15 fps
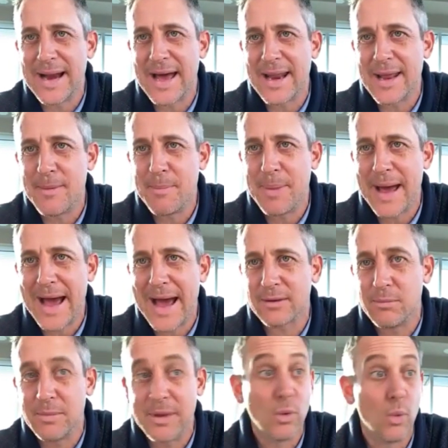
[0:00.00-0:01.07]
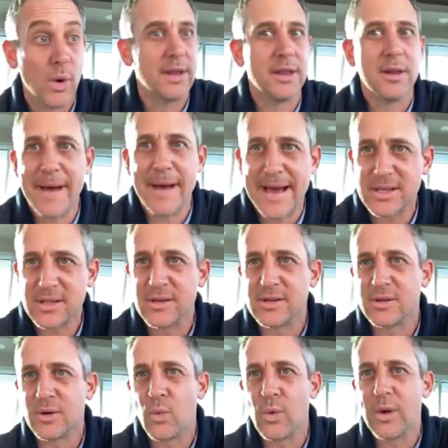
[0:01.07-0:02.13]
not impact me winning the
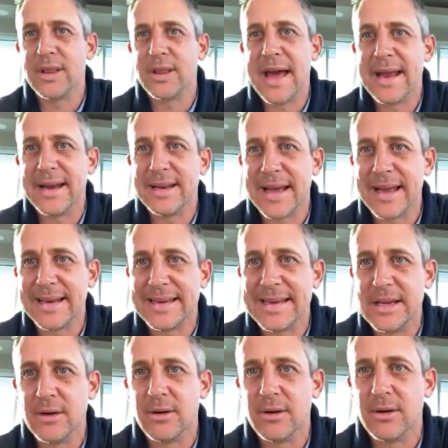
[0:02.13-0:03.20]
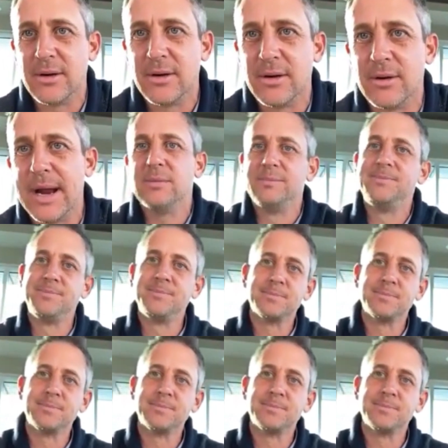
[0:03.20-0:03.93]
Masters or winning that deal, right?